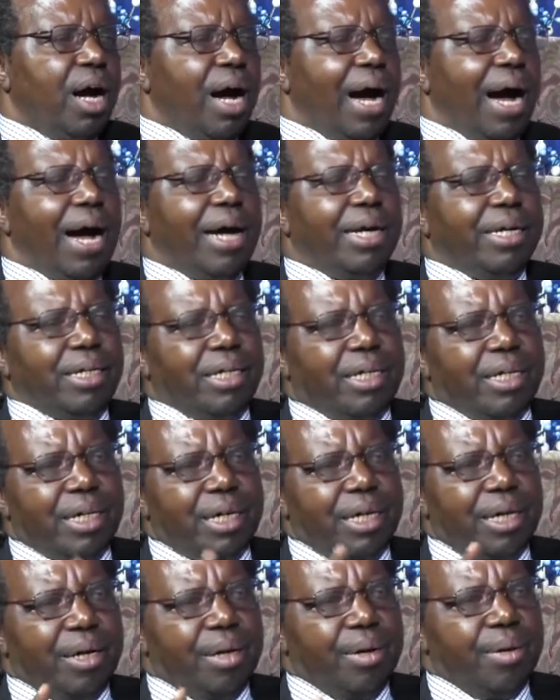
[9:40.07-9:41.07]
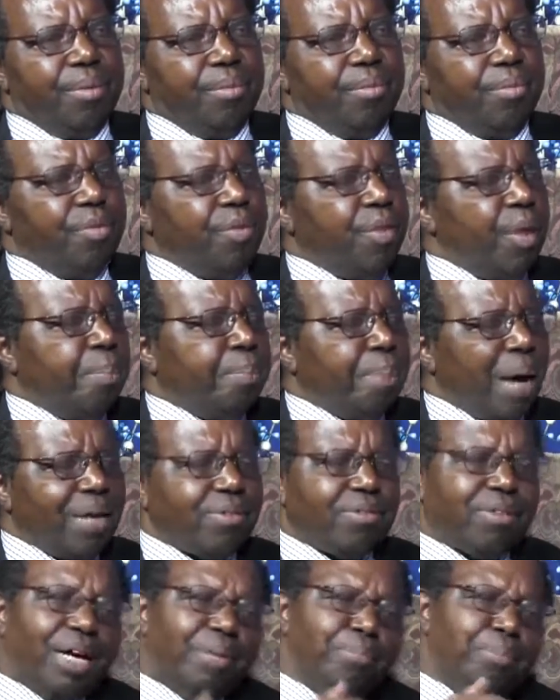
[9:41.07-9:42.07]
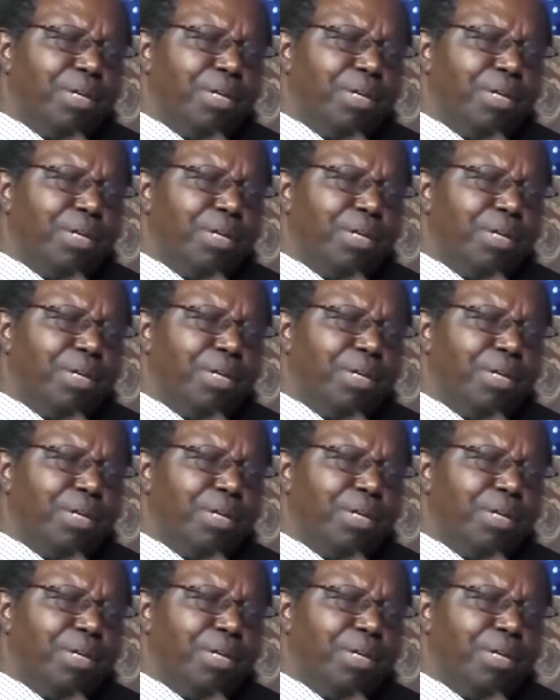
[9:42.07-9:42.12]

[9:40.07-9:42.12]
And the pastor